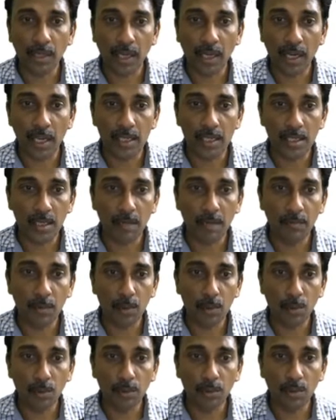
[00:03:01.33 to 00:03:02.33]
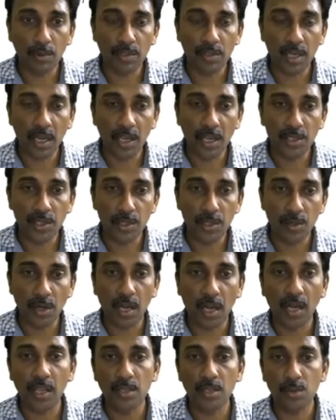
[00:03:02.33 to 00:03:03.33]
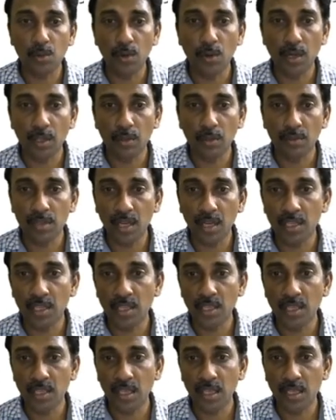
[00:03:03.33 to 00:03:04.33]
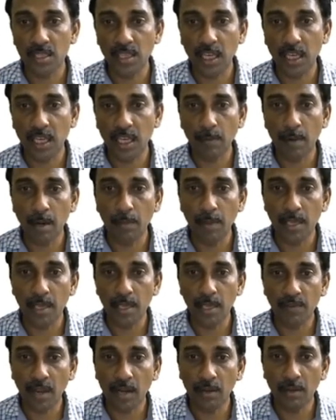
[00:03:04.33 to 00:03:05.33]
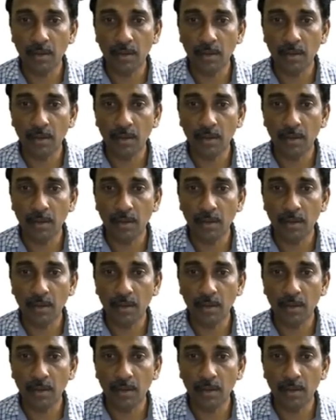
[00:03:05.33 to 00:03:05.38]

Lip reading: we can assume 2000h into 10h. 20,000h is the segment base